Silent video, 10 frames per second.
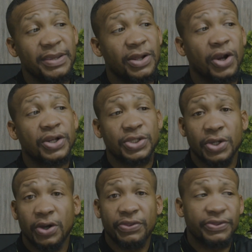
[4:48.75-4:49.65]

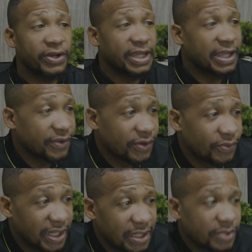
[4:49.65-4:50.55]
Arkansas
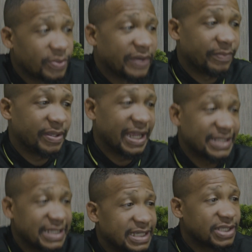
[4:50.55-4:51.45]
38-31. Whenever you beat
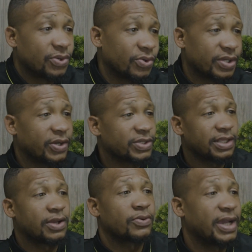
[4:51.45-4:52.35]
SEC school, it goes a
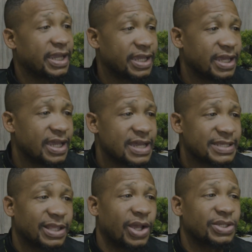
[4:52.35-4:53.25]
long way.
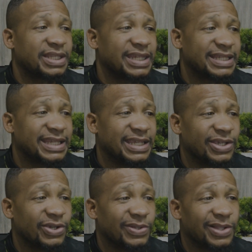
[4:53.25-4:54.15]
They lost to
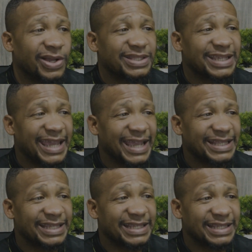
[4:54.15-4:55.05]
TCU, lost to
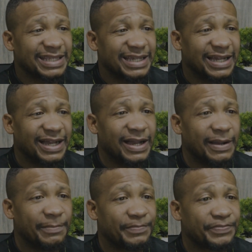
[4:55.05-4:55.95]
Kansas.
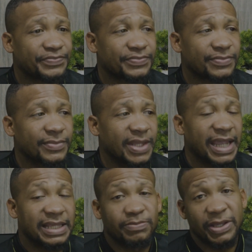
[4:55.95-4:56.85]

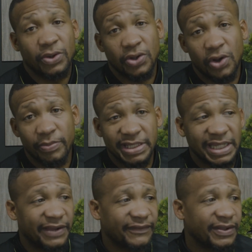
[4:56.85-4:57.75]
Kansas played Oklahoma
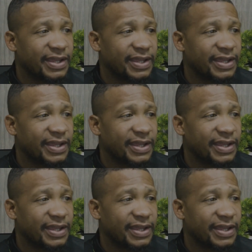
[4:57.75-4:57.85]
tough.